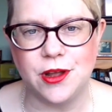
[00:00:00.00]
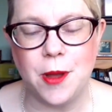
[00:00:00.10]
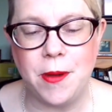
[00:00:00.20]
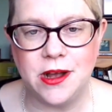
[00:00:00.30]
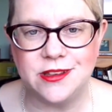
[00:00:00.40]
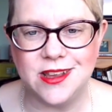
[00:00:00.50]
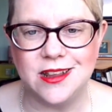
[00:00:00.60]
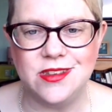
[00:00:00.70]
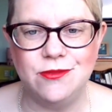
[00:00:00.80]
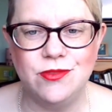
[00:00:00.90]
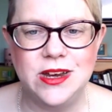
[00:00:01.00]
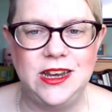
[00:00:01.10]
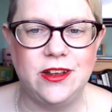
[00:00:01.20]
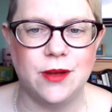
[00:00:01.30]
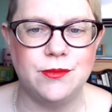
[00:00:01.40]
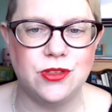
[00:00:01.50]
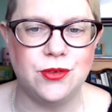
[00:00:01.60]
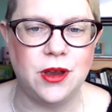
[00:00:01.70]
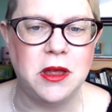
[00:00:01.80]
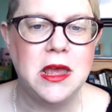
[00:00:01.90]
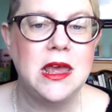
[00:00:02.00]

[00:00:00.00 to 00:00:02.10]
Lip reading: Her personality really comes through.